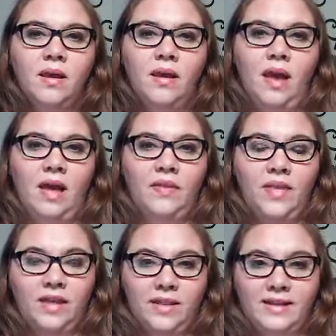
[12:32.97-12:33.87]
They
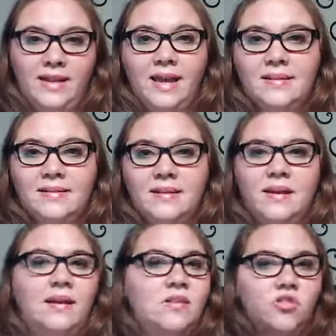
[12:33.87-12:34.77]
click next.
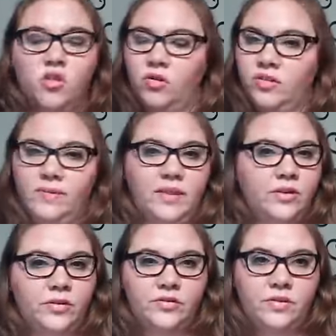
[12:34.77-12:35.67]
It shows them that
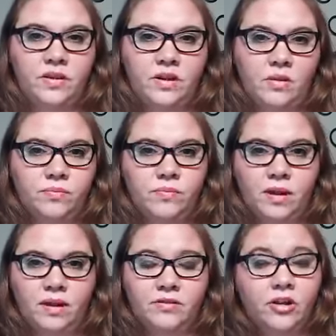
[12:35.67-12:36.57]
there's
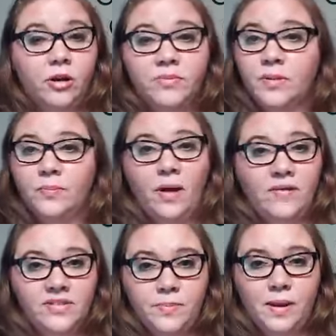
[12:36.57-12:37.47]
terms and
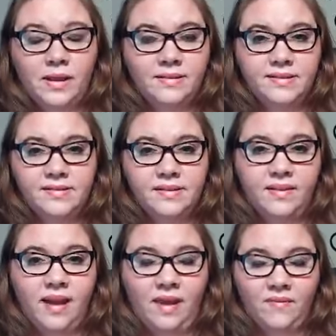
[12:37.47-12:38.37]
privacy policies that
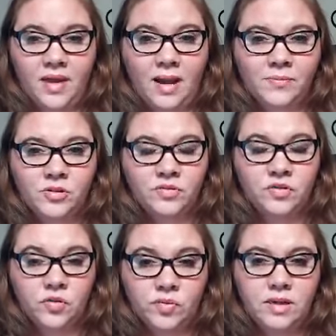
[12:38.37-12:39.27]
they have the option
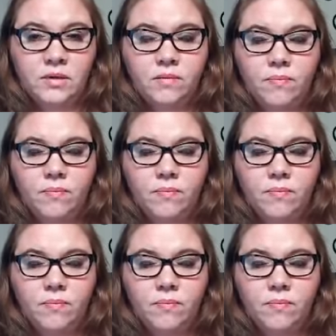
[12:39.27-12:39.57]
to read.